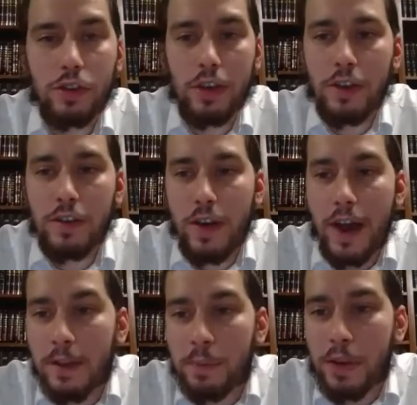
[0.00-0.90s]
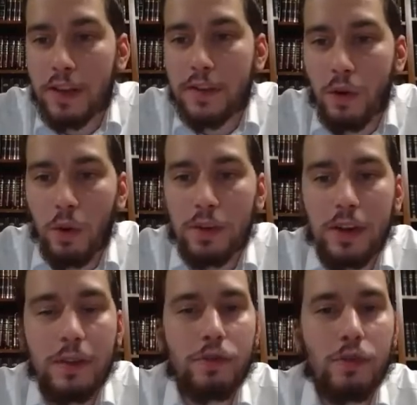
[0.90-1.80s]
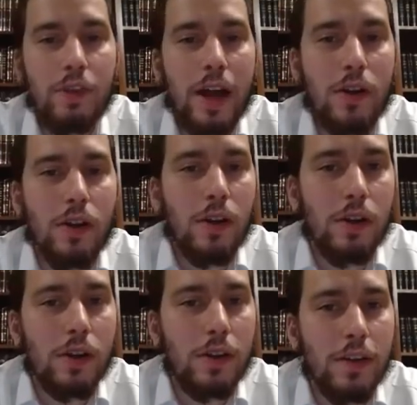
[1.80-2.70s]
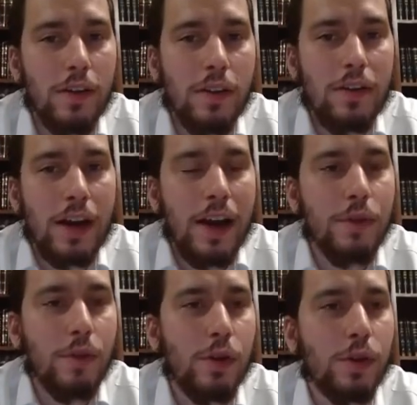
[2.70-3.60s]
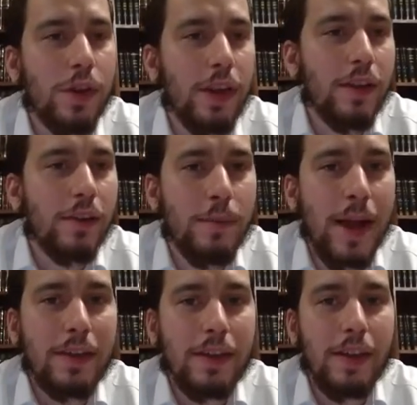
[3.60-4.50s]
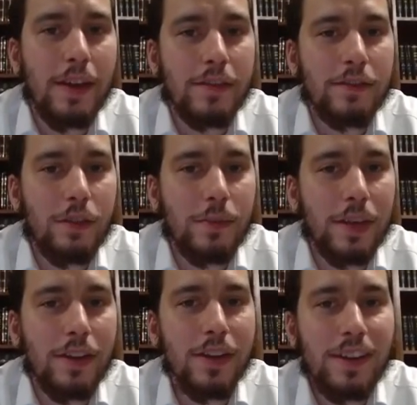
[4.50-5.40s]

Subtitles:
Is there any place at all to give children alcohol? Is that ever a good thing? Is it a bad thing? Should it be?